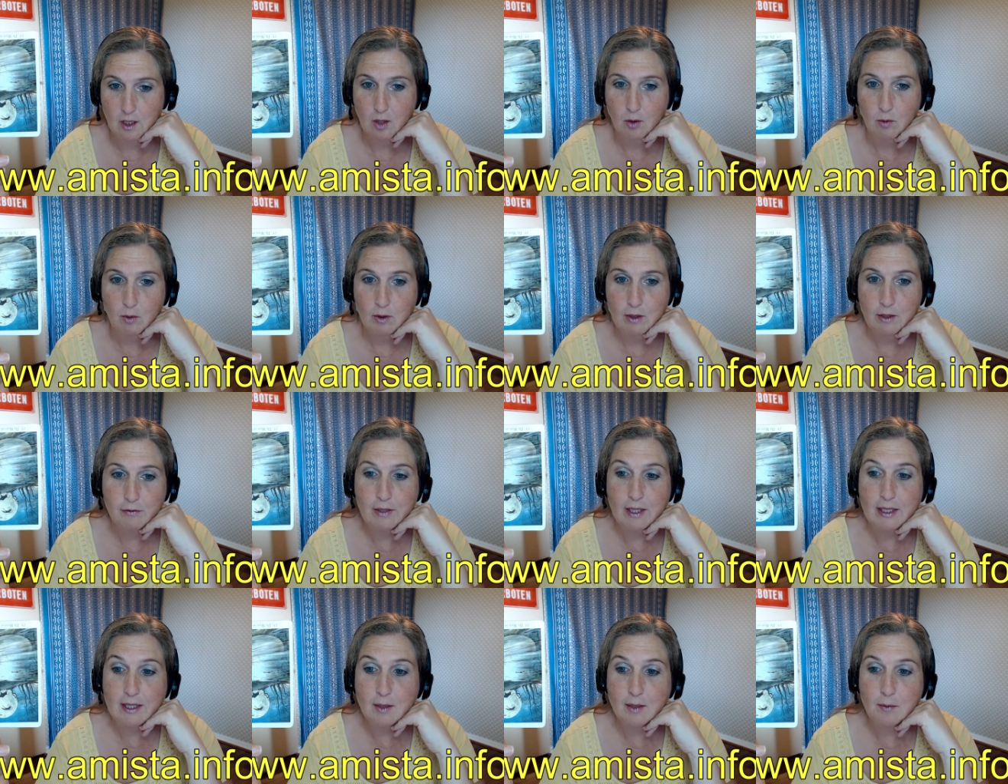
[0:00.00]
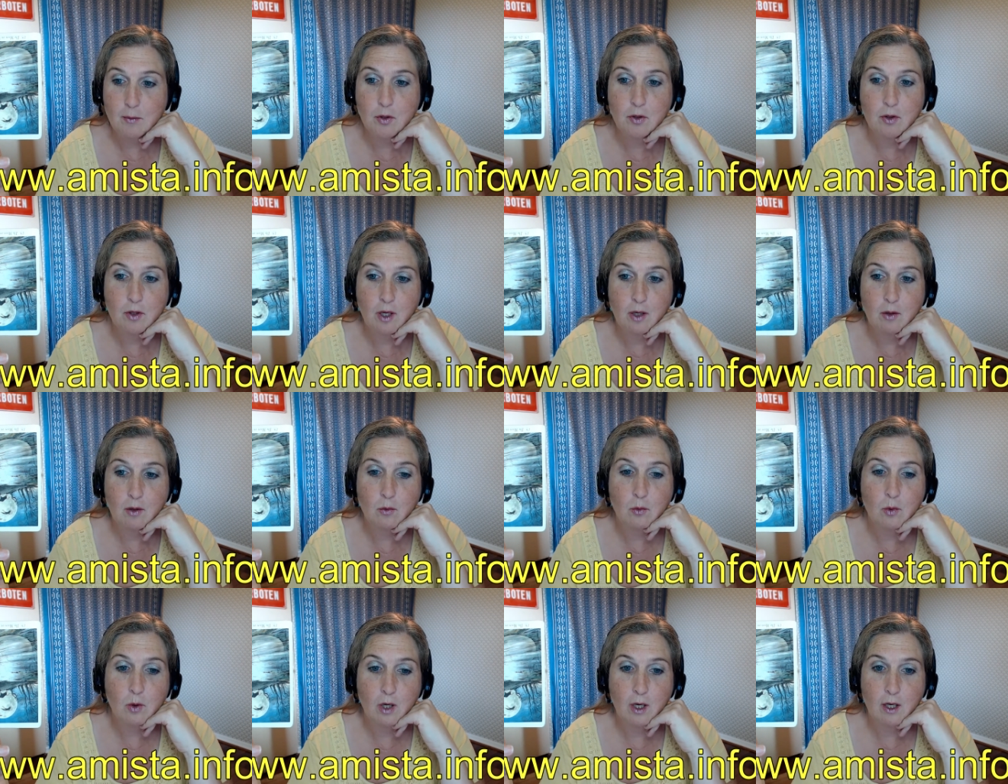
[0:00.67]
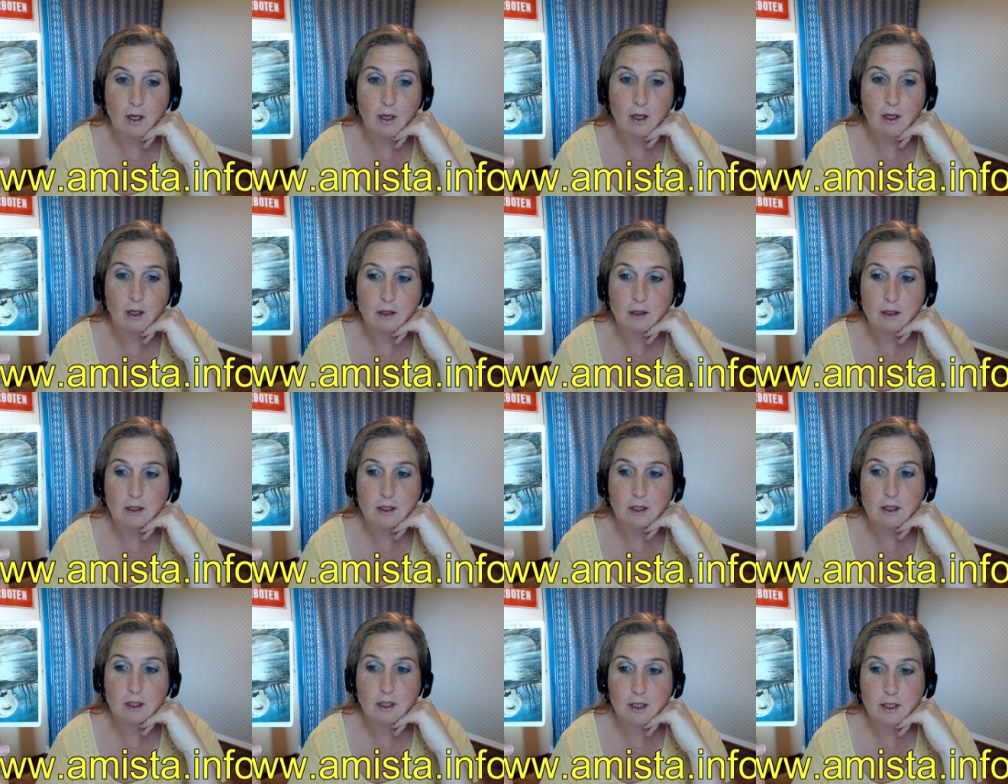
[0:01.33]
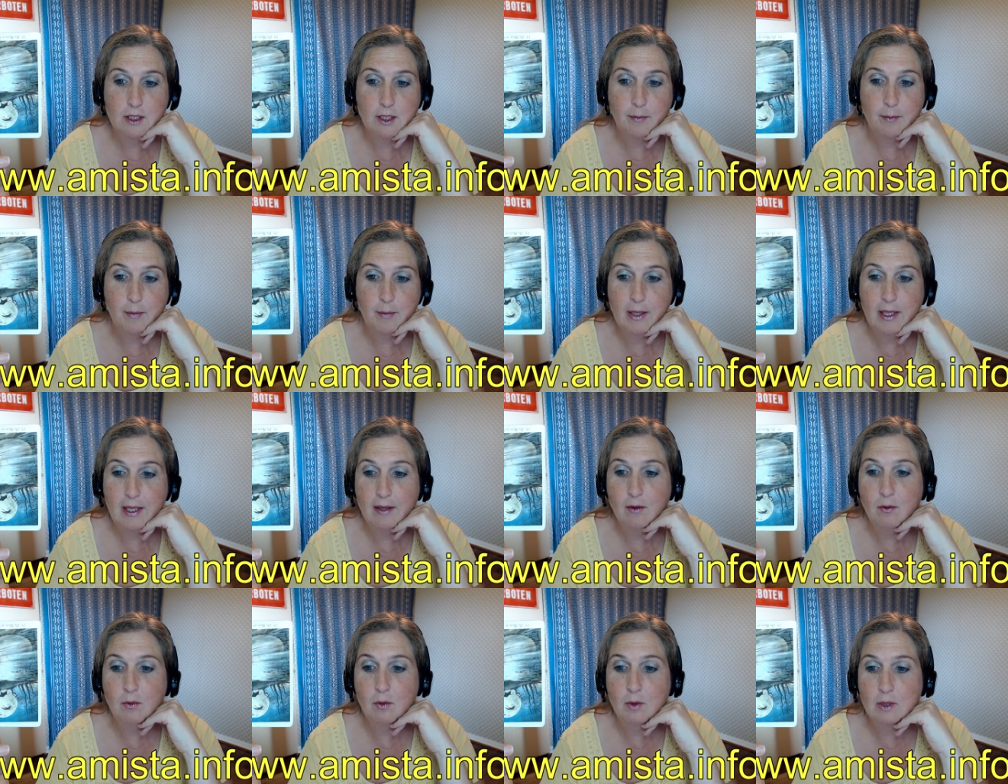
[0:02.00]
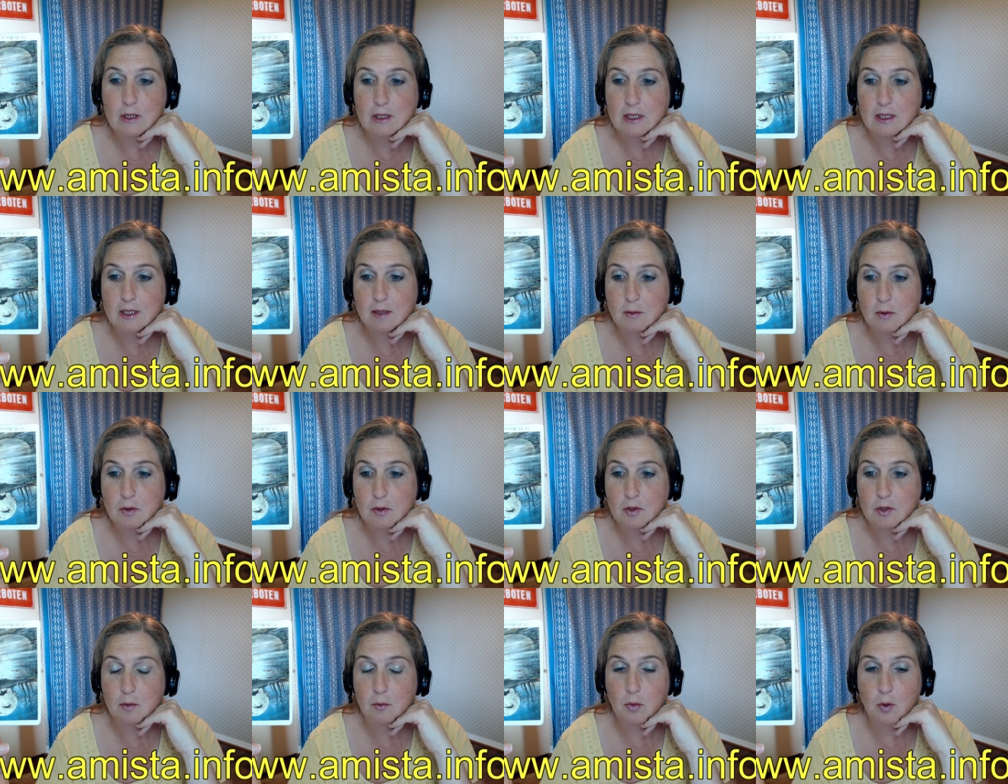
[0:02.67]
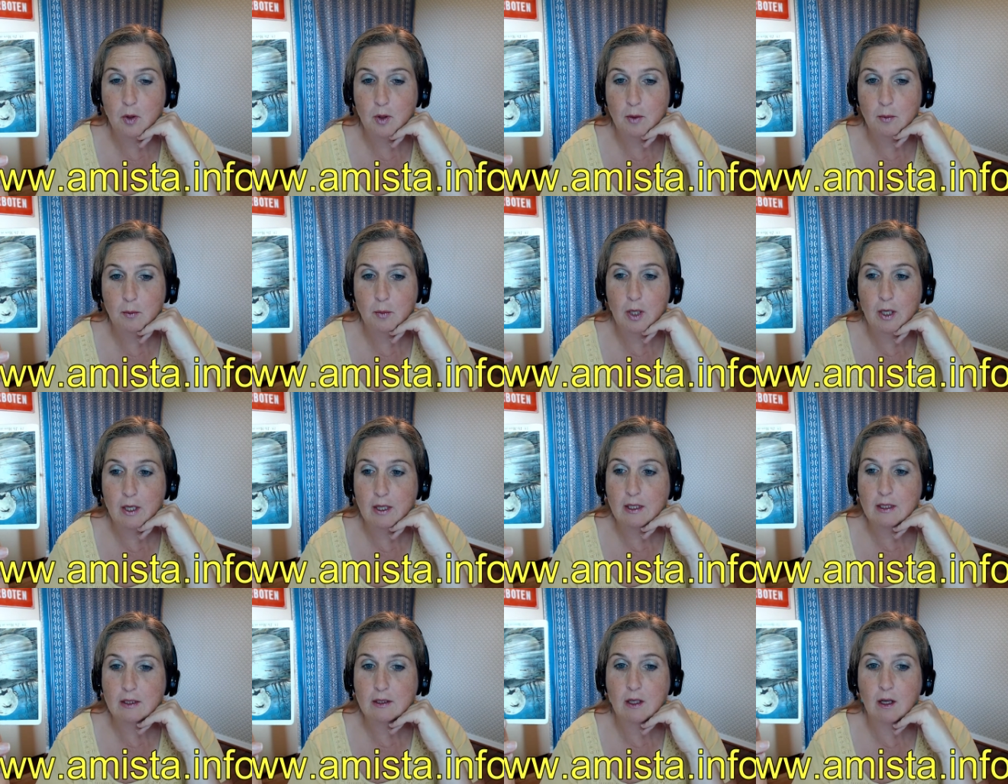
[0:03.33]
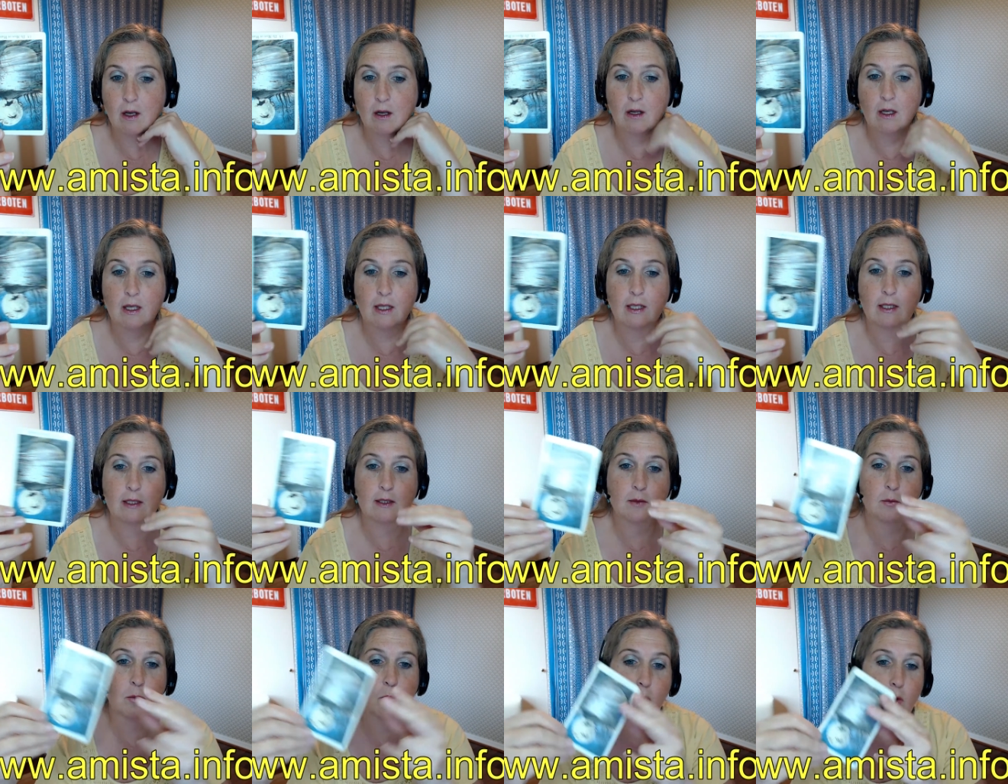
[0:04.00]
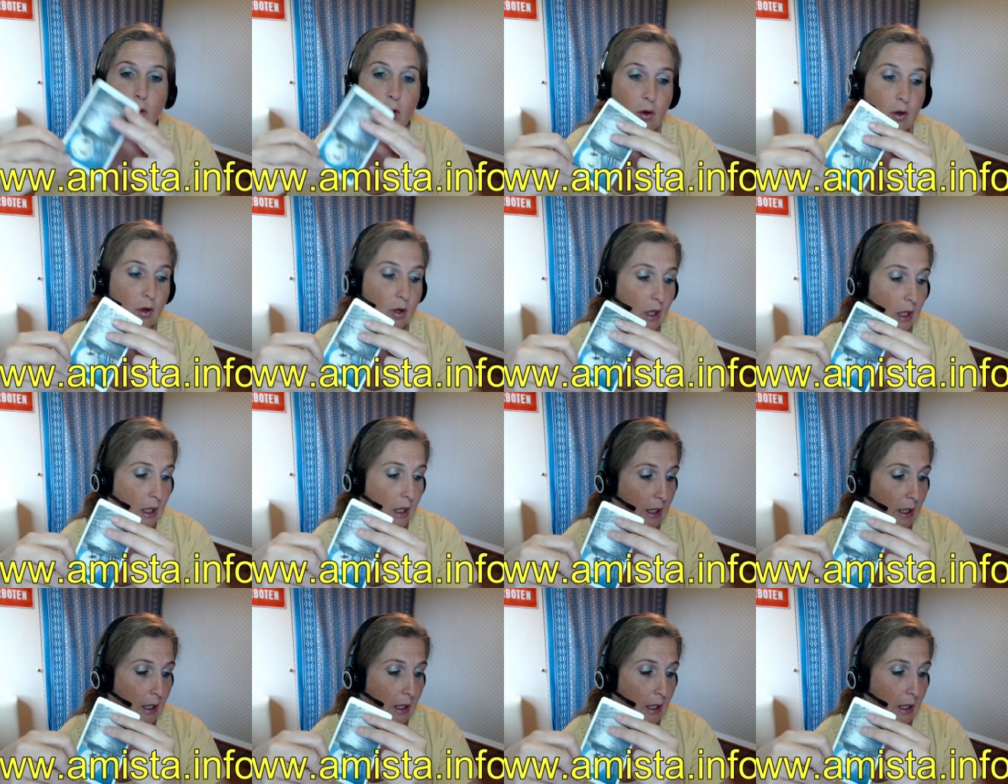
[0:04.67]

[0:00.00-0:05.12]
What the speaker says: When you've got the moon on water, to me, what's the most important part of this card is more